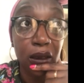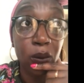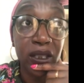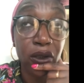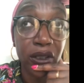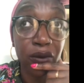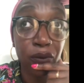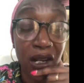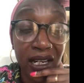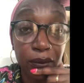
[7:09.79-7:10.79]
We got it
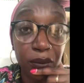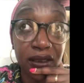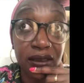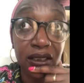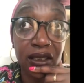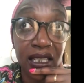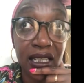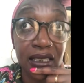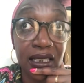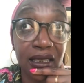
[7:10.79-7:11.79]
right because the theatre